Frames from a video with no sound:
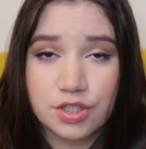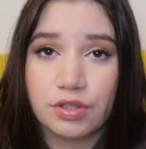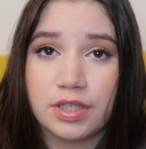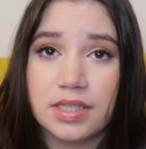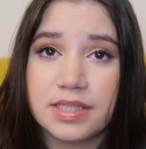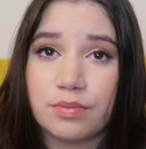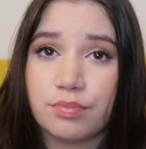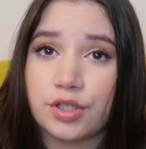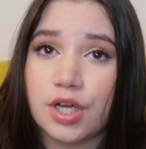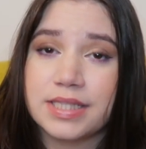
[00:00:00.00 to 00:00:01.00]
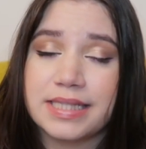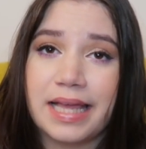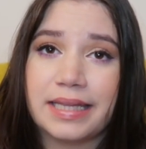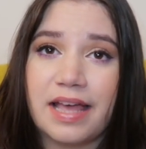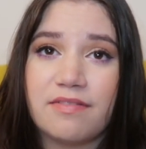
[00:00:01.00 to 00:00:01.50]
So those are products
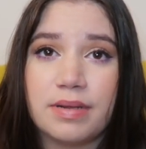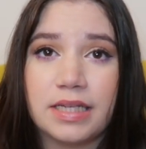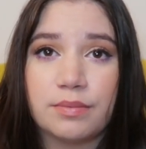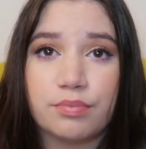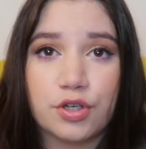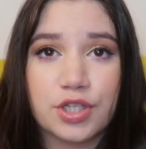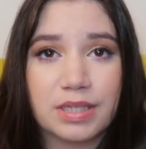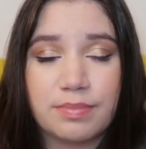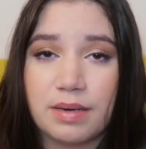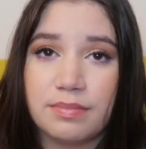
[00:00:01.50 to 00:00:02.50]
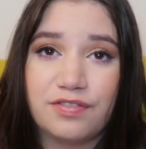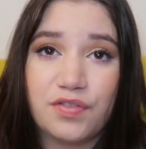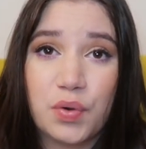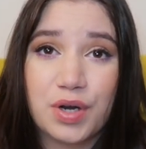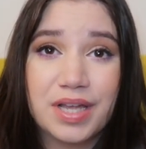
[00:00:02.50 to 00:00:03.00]
that have been in a project pen
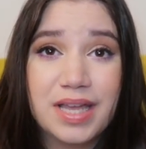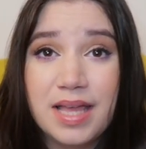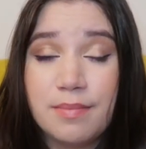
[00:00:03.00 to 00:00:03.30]
before,